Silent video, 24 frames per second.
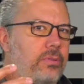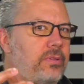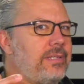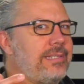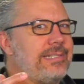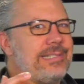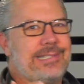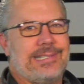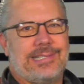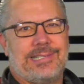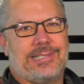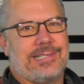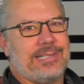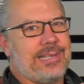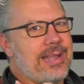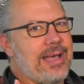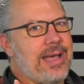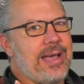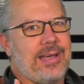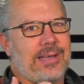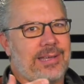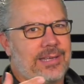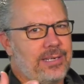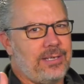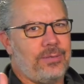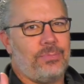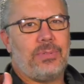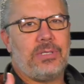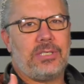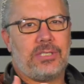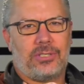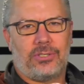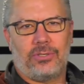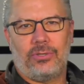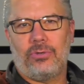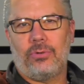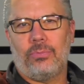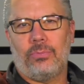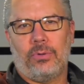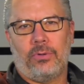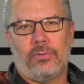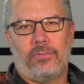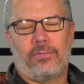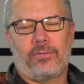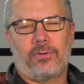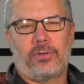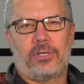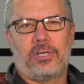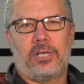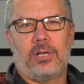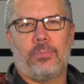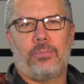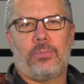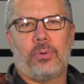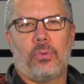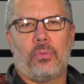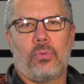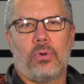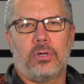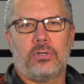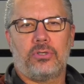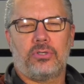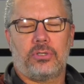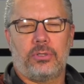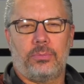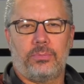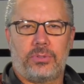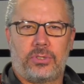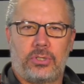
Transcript: this is not going to be suitable for temple worship.